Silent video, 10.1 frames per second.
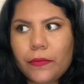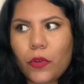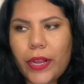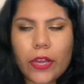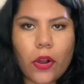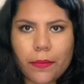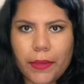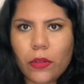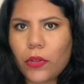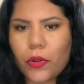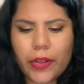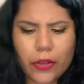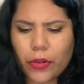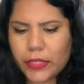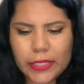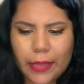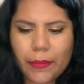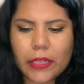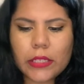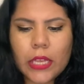credit card bill or credit card
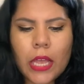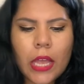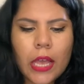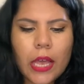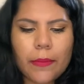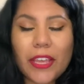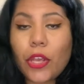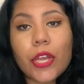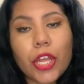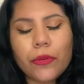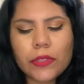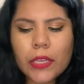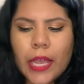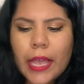statement um, that you can use.